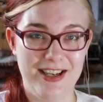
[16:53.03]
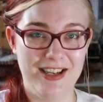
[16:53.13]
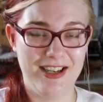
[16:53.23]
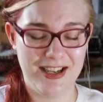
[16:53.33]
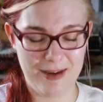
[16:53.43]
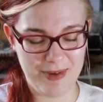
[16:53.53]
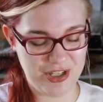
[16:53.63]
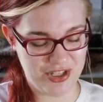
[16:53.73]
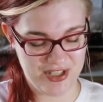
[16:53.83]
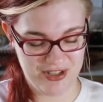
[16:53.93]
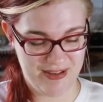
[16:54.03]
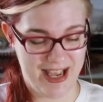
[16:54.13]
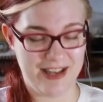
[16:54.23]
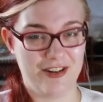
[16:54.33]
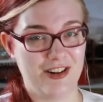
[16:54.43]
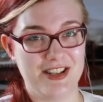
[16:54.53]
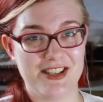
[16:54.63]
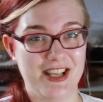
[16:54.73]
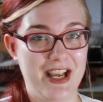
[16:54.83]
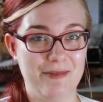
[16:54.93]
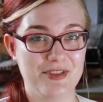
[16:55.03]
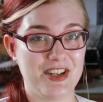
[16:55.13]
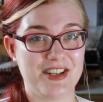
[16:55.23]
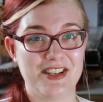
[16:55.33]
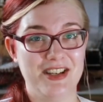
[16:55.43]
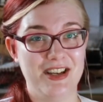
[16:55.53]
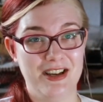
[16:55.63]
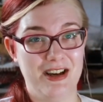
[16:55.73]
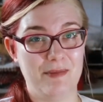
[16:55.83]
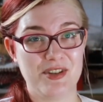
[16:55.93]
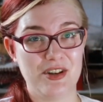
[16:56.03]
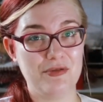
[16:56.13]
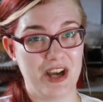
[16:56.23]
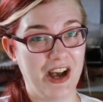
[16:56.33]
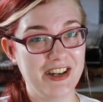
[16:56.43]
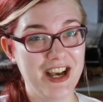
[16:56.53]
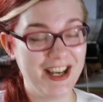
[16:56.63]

I might just do that, honestly. I'm so done.